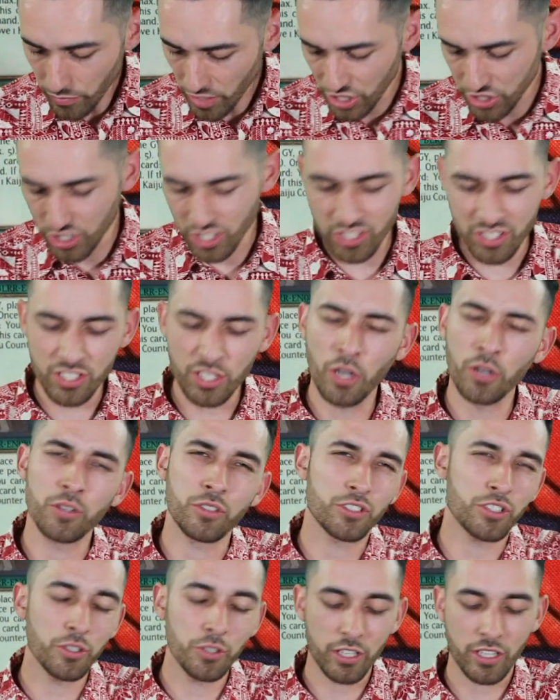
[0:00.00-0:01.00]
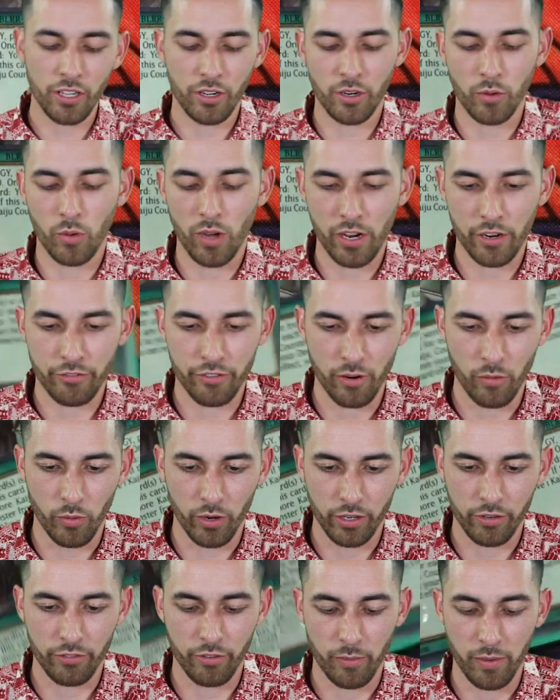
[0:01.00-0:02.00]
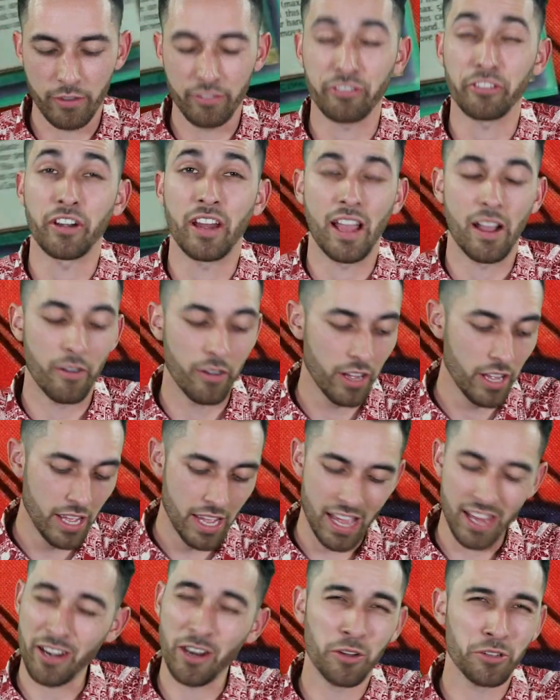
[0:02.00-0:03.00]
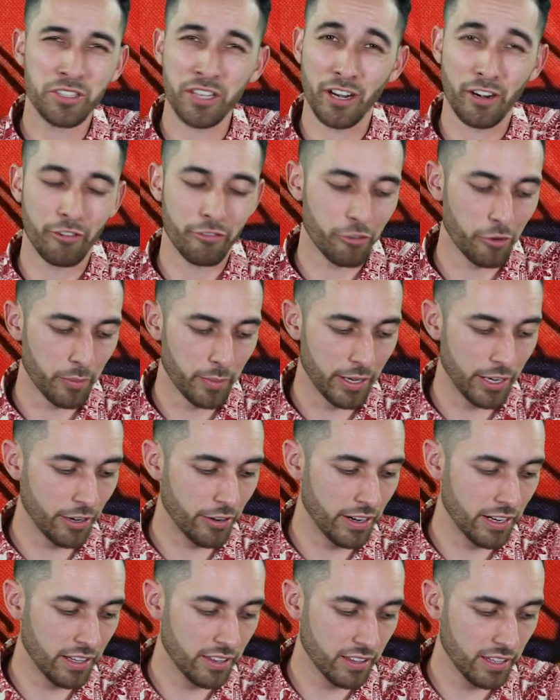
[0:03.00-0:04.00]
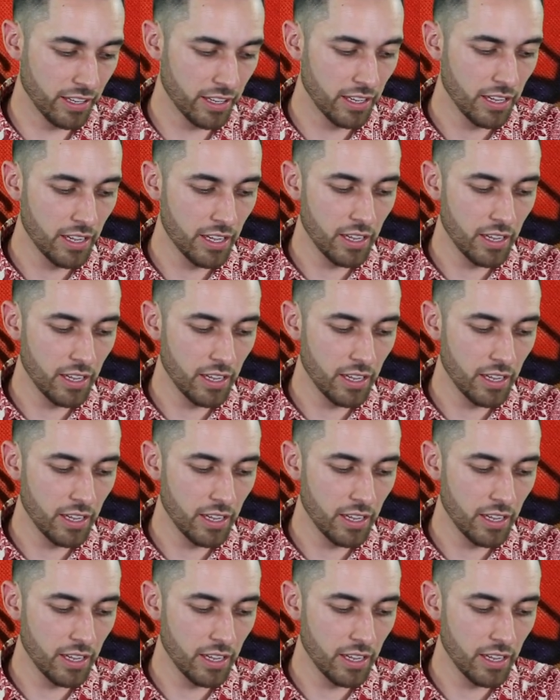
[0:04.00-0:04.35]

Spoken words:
just 2 Kyoto Waterfront work for me for now, and no terraforming or anything.